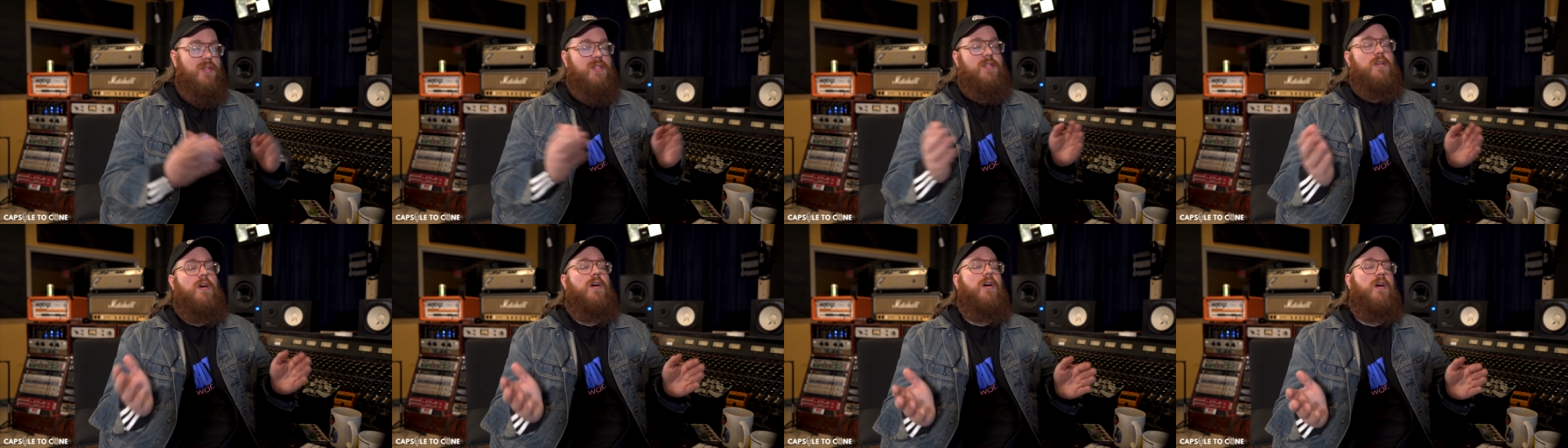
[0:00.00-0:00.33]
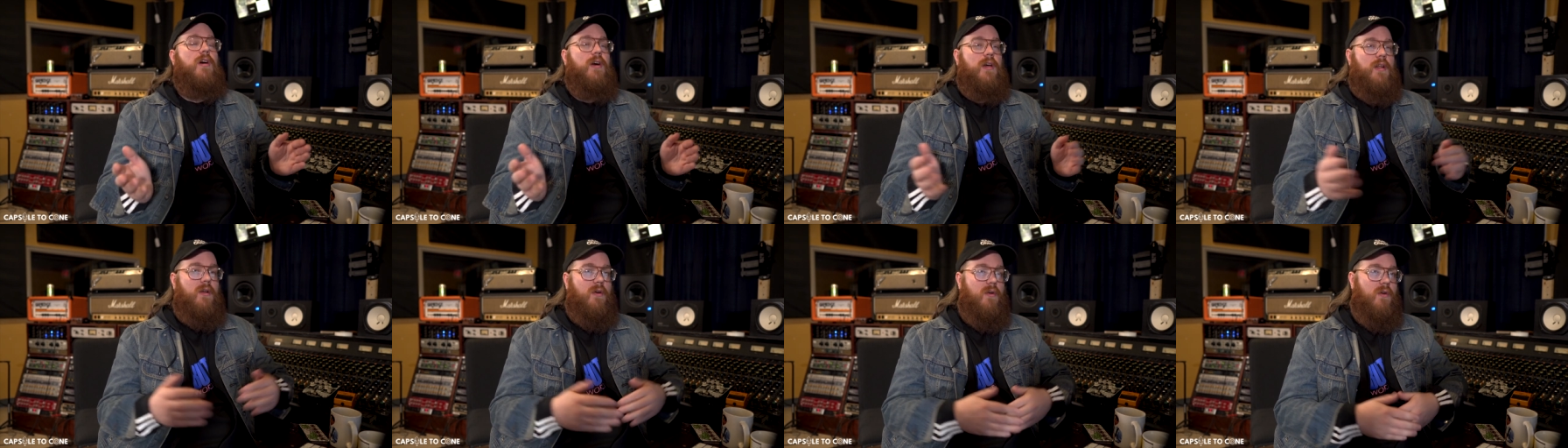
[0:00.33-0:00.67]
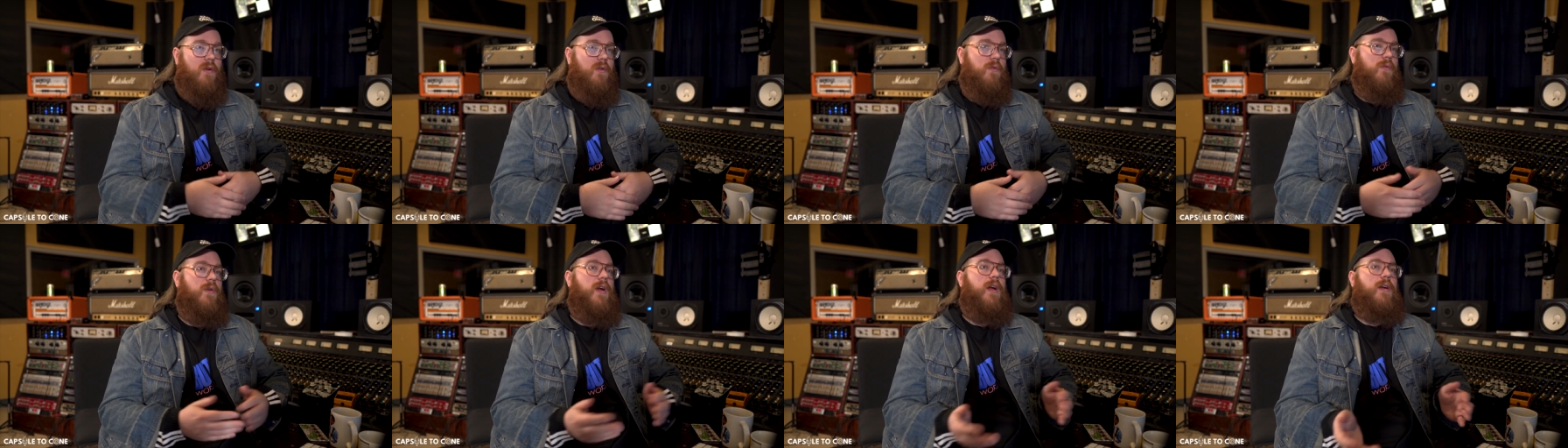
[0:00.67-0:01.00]
song and a
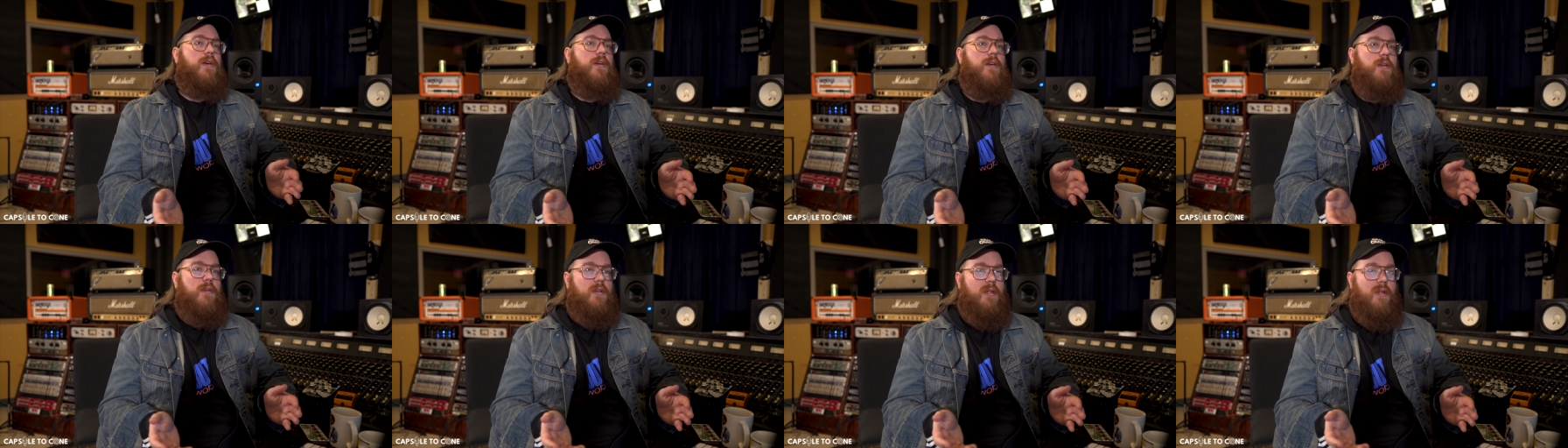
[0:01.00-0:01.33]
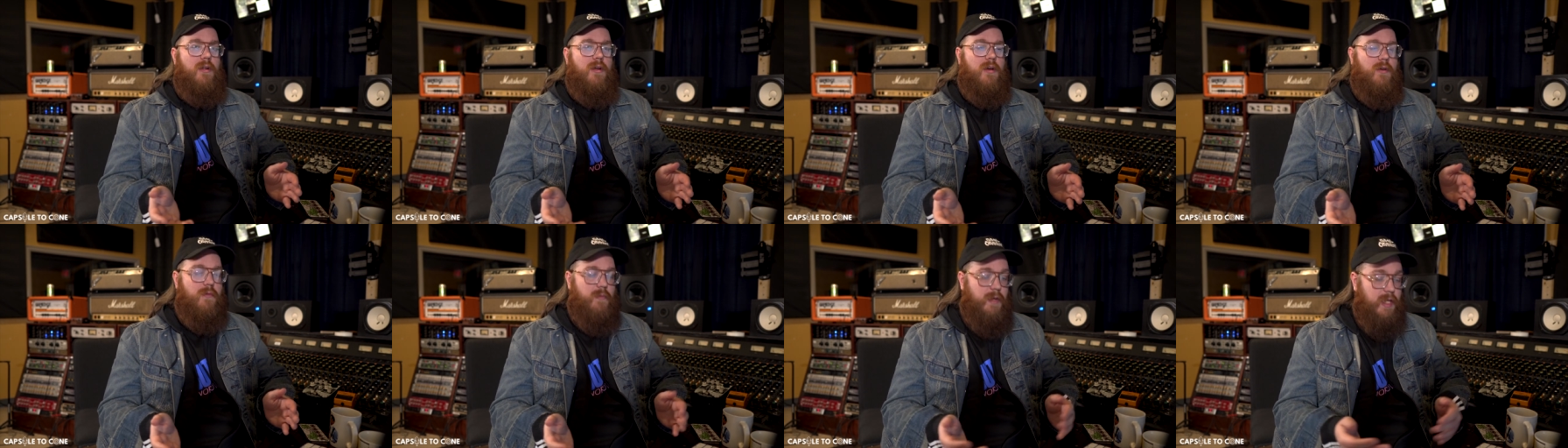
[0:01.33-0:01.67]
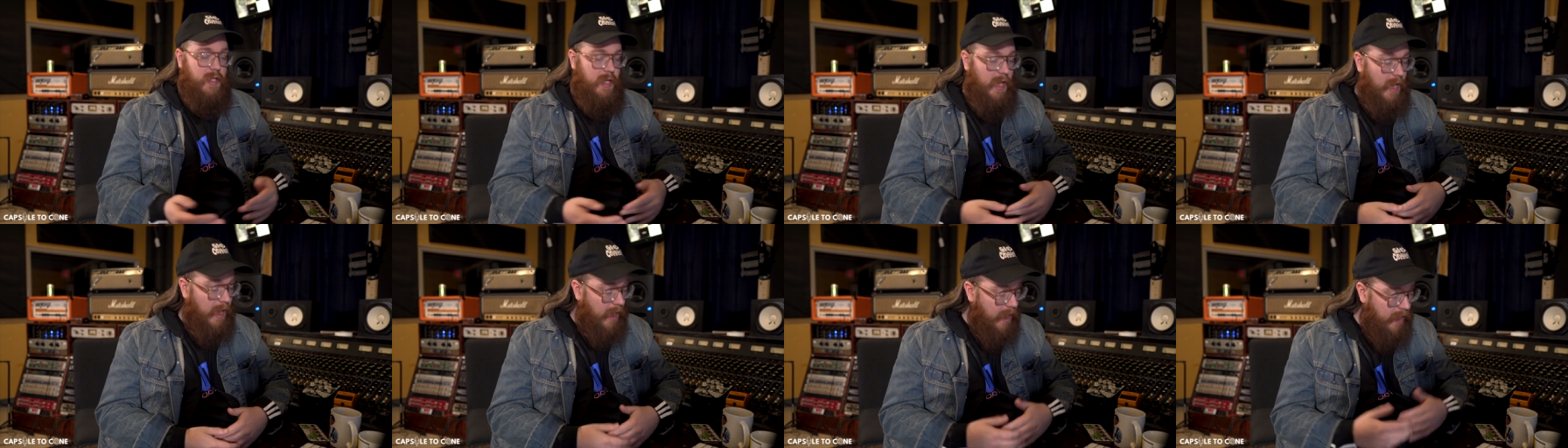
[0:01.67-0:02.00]
whole record. You know, we
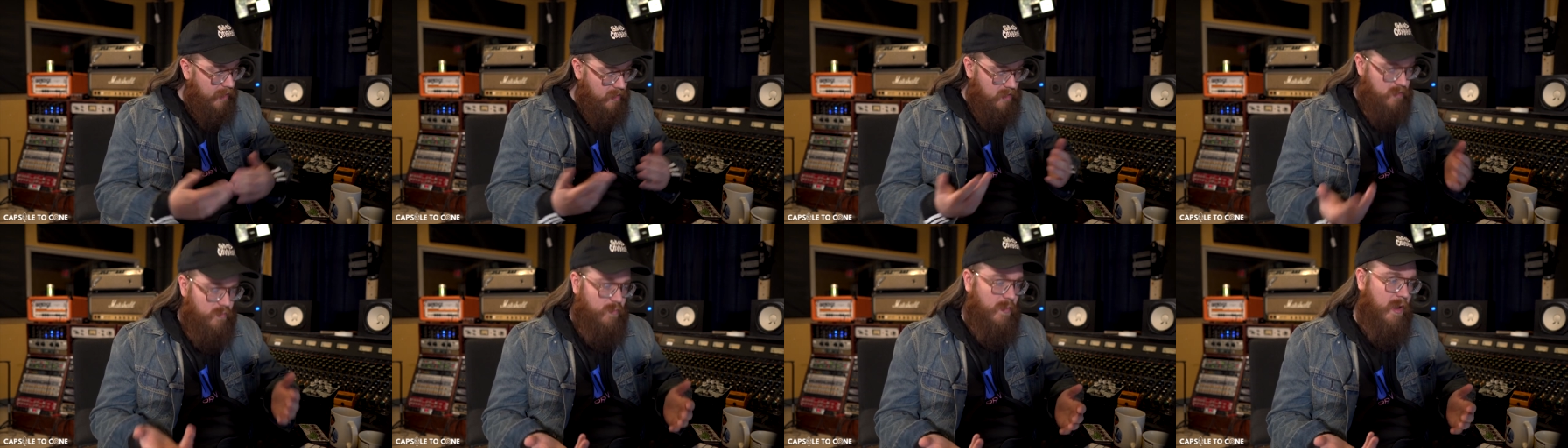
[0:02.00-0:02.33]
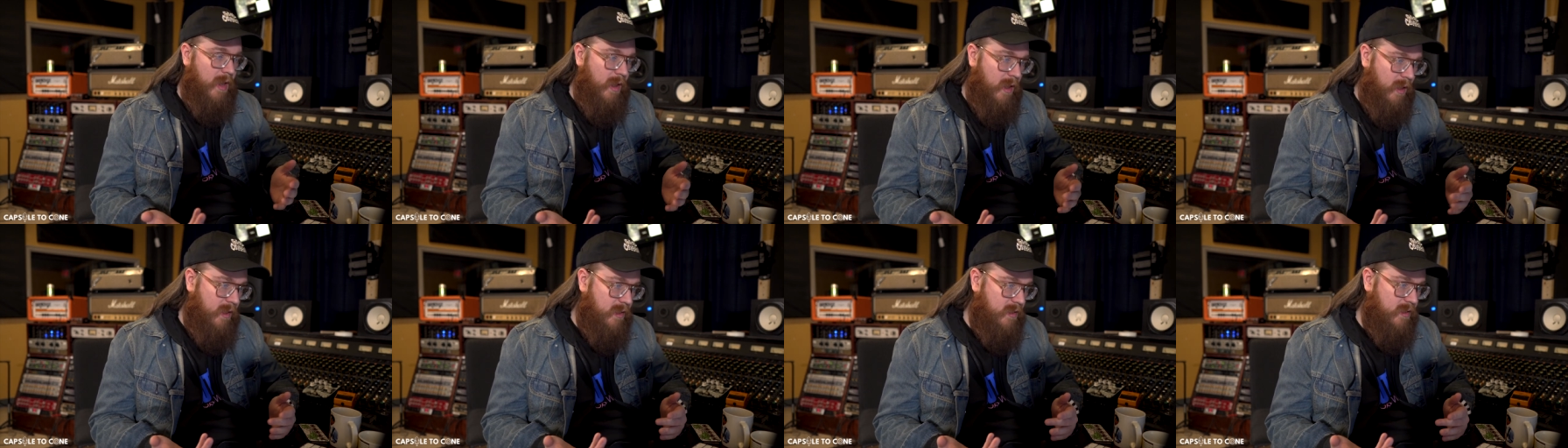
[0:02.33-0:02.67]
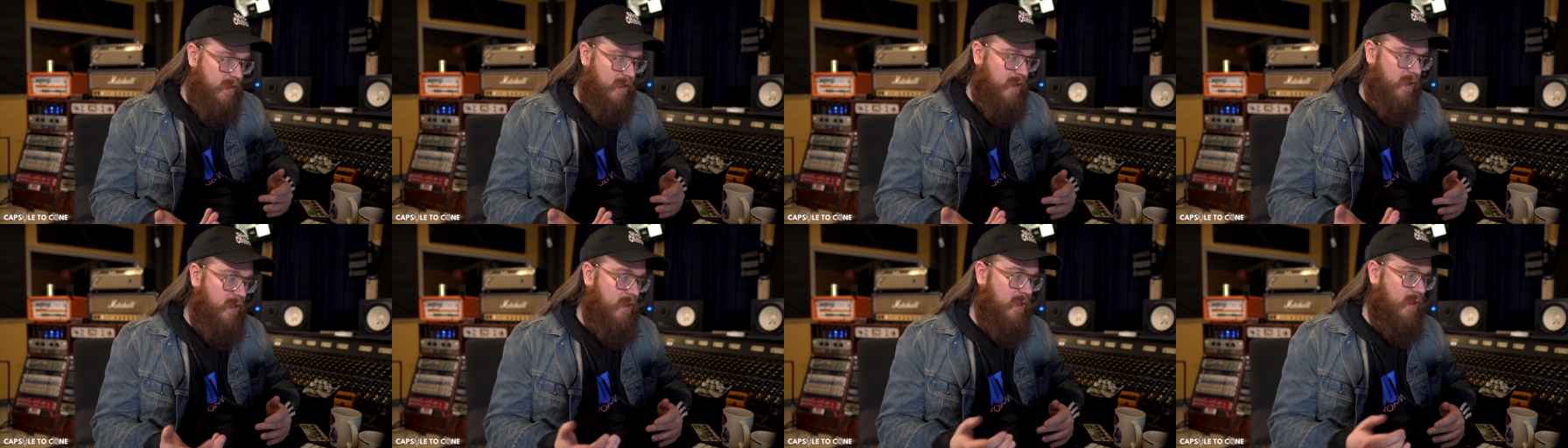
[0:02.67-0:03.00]
yeah. can't spend